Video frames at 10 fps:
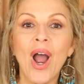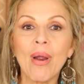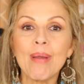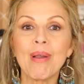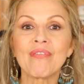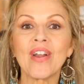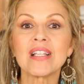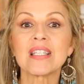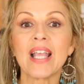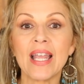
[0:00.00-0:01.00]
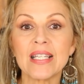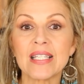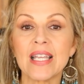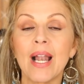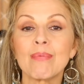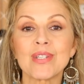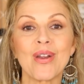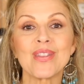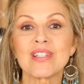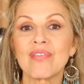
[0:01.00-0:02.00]
All right, my friends, that is it. I'm
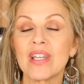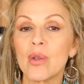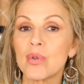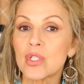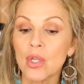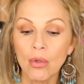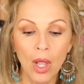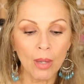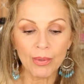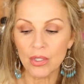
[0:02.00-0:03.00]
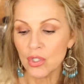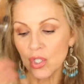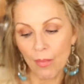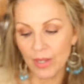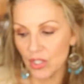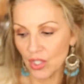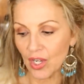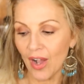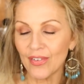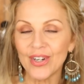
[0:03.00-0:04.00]
sorry this video was so long, but there's so much to
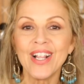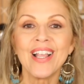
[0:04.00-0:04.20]
cover.